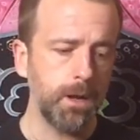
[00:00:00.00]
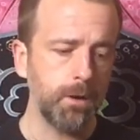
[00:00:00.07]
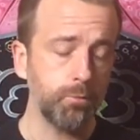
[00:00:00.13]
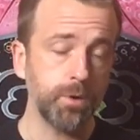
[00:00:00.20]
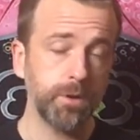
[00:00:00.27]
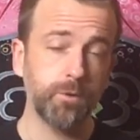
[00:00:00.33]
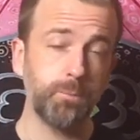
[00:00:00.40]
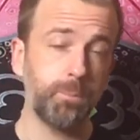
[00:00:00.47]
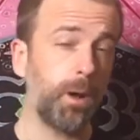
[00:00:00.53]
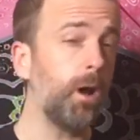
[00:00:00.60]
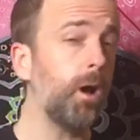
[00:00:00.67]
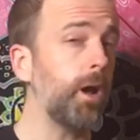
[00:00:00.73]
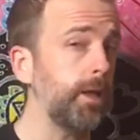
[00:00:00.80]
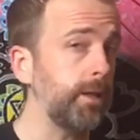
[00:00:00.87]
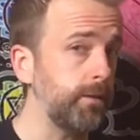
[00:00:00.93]

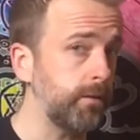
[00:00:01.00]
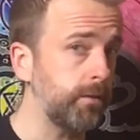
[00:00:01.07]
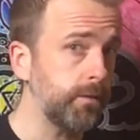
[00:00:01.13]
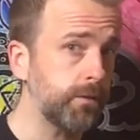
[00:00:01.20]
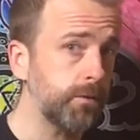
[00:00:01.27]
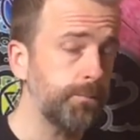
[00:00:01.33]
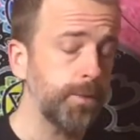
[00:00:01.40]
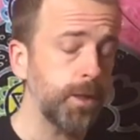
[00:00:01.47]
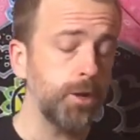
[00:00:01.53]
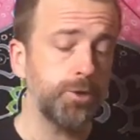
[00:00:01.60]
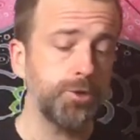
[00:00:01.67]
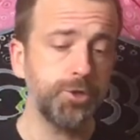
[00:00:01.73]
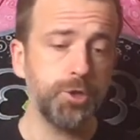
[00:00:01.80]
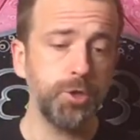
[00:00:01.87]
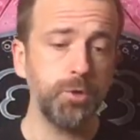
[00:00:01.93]
responds
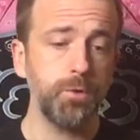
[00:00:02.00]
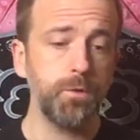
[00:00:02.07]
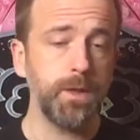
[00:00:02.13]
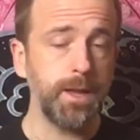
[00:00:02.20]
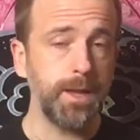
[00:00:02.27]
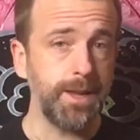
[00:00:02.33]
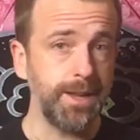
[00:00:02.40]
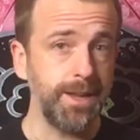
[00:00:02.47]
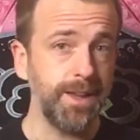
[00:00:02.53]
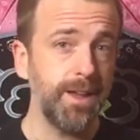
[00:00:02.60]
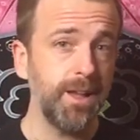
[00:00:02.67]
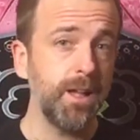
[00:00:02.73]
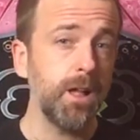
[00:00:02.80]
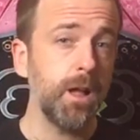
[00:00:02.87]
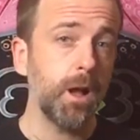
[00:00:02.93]
to the
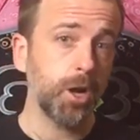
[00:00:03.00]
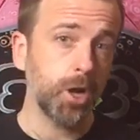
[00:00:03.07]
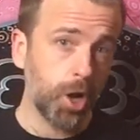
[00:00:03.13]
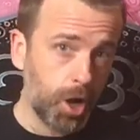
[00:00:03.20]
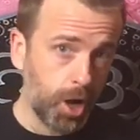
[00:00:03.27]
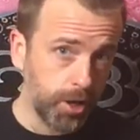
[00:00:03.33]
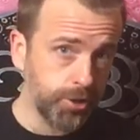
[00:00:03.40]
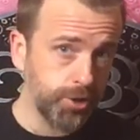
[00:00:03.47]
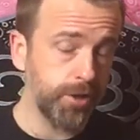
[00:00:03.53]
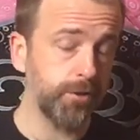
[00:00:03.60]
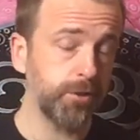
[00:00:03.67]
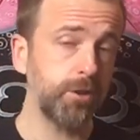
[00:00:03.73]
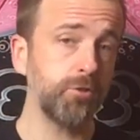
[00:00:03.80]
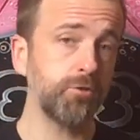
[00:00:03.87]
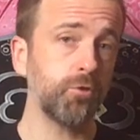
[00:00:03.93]
conscious
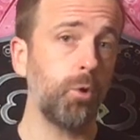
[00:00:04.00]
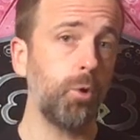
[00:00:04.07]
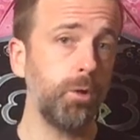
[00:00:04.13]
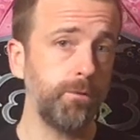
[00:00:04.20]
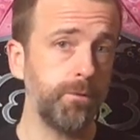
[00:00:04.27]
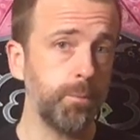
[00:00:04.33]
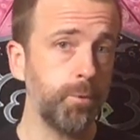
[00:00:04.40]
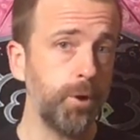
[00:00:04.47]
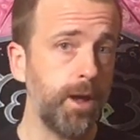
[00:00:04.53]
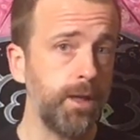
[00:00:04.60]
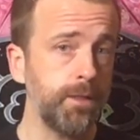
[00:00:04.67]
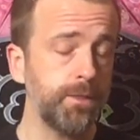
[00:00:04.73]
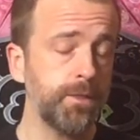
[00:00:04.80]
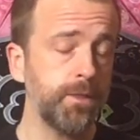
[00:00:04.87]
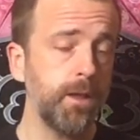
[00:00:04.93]
control of the
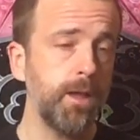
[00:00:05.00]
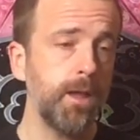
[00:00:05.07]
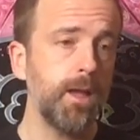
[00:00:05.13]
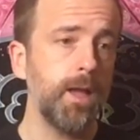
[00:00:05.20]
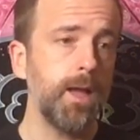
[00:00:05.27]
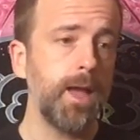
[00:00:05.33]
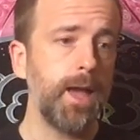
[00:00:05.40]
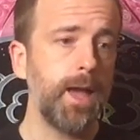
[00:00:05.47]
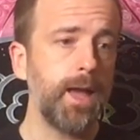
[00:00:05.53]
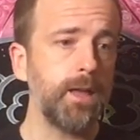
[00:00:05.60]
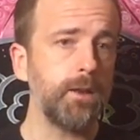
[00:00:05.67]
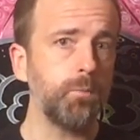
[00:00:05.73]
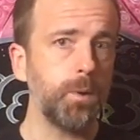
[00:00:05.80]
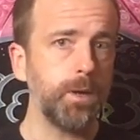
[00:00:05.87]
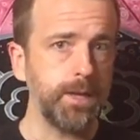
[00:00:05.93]
breath,
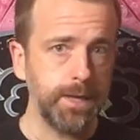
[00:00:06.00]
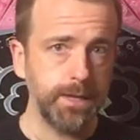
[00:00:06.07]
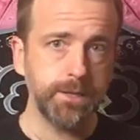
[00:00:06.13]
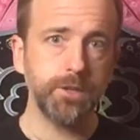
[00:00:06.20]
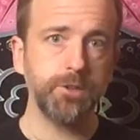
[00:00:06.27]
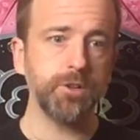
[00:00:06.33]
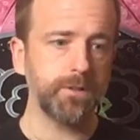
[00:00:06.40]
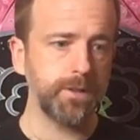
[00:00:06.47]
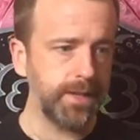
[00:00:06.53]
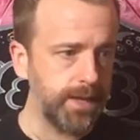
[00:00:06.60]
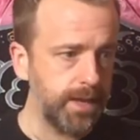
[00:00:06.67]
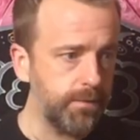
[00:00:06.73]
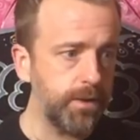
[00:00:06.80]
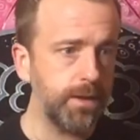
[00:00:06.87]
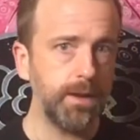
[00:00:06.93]
and we need to just
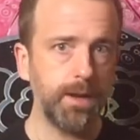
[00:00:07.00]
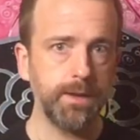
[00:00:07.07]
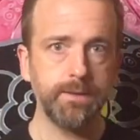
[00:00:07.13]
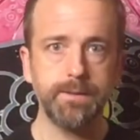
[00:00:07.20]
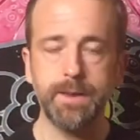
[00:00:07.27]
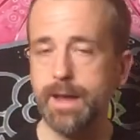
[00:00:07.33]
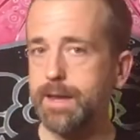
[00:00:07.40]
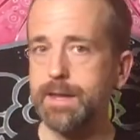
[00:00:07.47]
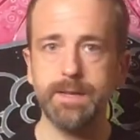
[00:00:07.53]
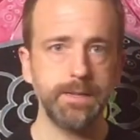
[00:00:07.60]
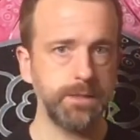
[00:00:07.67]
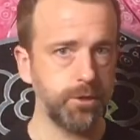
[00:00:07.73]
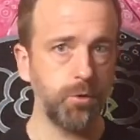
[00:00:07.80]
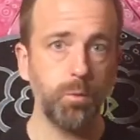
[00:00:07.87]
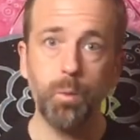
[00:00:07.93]
give it a second
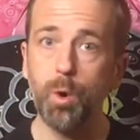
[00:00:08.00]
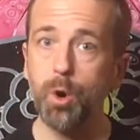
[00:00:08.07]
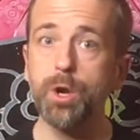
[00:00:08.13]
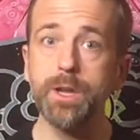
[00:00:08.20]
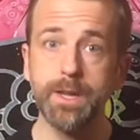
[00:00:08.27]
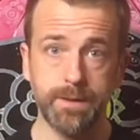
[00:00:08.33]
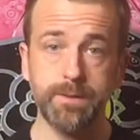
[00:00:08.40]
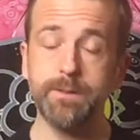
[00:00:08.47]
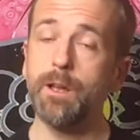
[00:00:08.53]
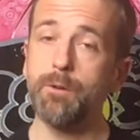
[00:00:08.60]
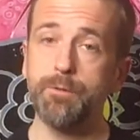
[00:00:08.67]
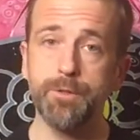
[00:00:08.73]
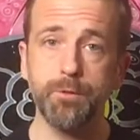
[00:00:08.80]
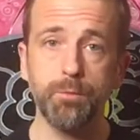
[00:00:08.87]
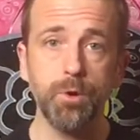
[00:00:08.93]
to work
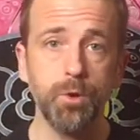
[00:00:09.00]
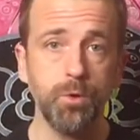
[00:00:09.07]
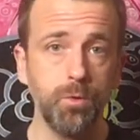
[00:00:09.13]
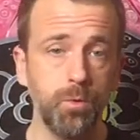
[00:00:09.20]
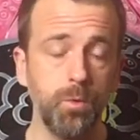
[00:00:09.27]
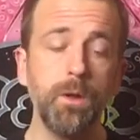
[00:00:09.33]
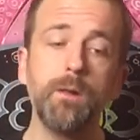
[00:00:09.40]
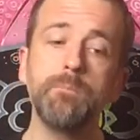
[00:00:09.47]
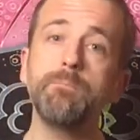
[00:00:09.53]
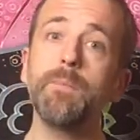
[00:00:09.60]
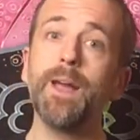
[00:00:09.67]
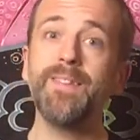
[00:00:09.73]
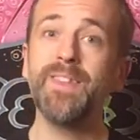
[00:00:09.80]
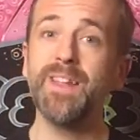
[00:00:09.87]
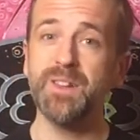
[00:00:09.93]
itself through
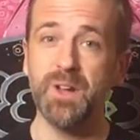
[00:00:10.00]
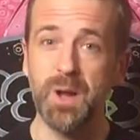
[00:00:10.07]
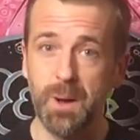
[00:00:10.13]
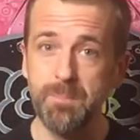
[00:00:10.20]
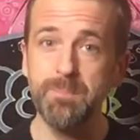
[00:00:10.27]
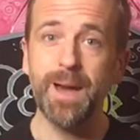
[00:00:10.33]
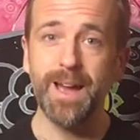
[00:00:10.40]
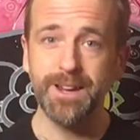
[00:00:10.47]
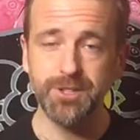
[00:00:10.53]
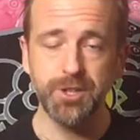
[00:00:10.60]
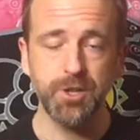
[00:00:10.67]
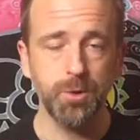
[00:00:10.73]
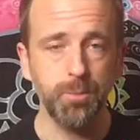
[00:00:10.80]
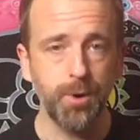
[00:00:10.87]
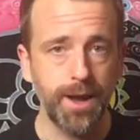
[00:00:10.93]
and then come back to
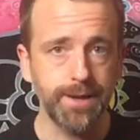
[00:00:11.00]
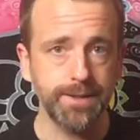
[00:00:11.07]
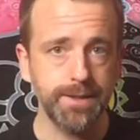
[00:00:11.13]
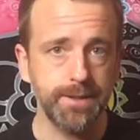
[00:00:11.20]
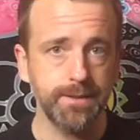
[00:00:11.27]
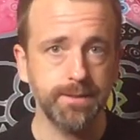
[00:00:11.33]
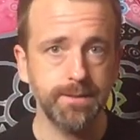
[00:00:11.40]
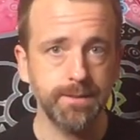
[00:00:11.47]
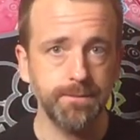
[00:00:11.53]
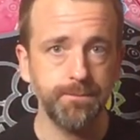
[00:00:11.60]
your practice.